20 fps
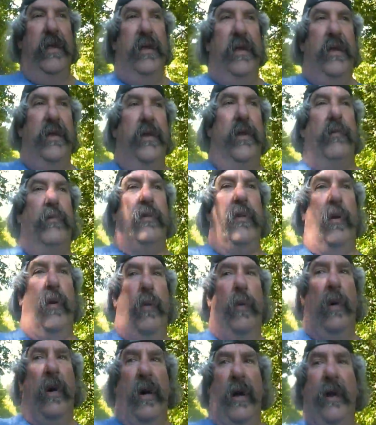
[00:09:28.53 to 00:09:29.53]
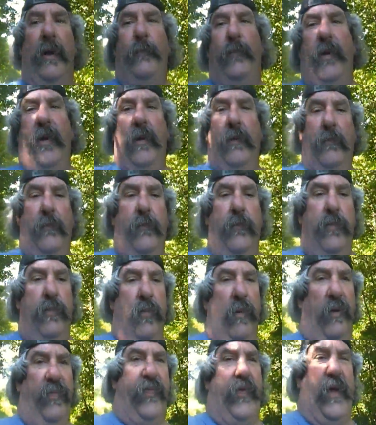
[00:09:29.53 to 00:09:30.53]
And don't know what, but
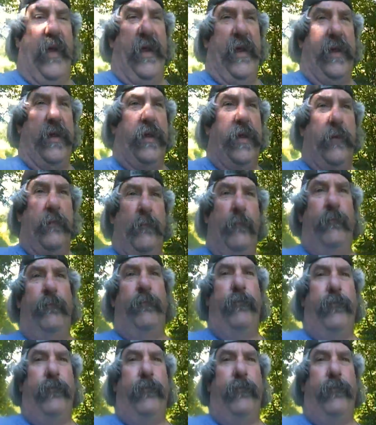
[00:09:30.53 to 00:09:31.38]
we'll think.